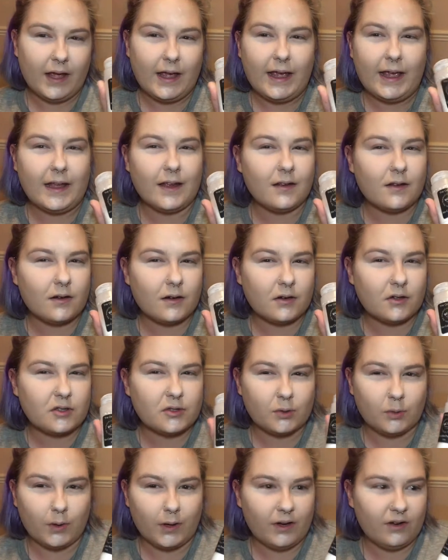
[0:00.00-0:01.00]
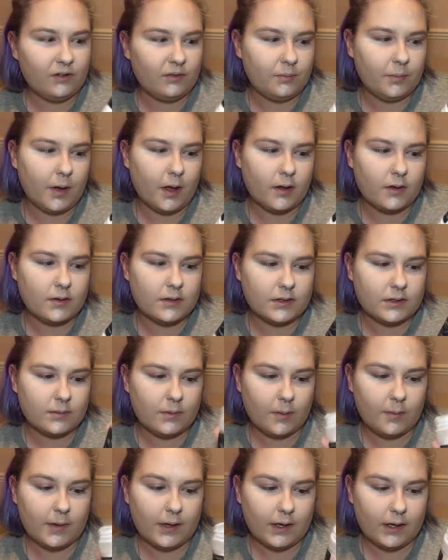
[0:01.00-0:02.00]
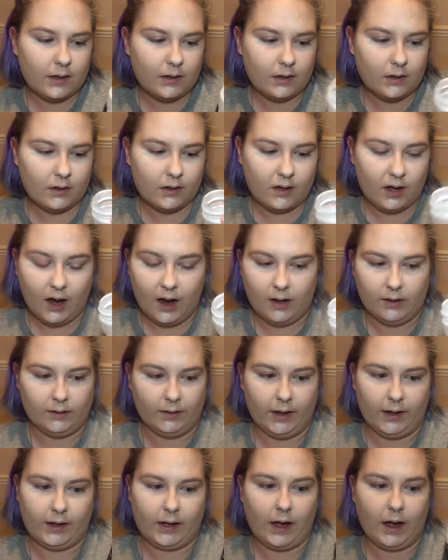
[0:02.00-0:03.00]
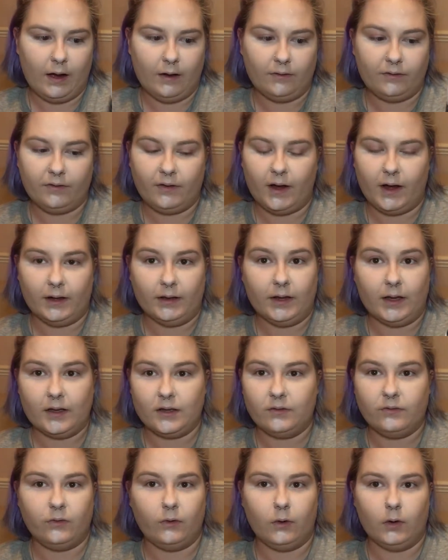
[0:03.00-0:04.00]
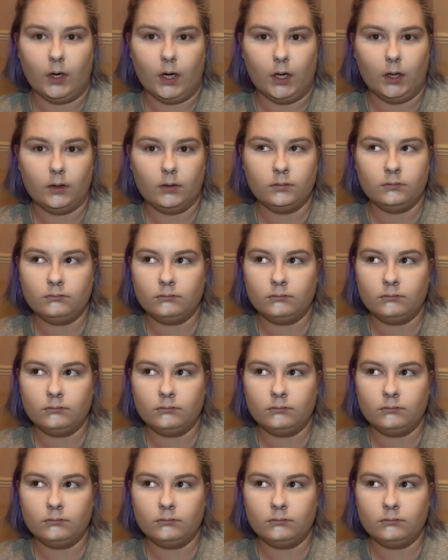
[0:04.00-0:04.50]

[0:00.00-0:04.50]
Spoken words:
£8 or £12 maybe, and like I've had this for